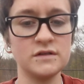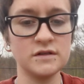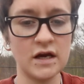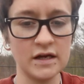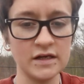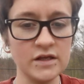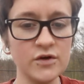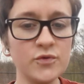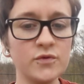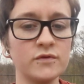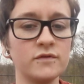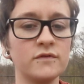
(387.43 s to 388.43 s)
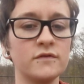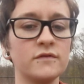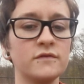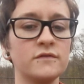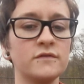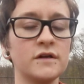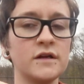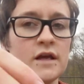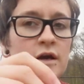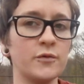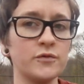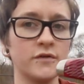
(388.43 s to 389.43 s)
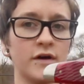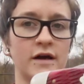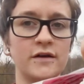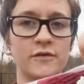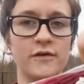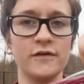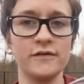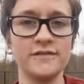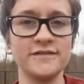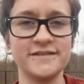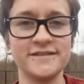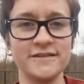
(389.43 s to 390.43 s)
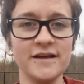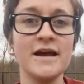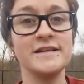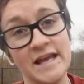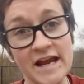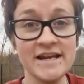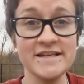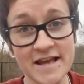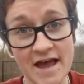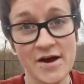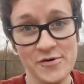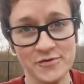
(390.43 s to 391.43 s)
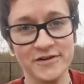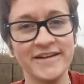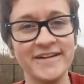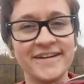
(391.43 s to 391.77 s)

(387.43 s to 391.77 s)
tidy out, titty out. I don't, titties out.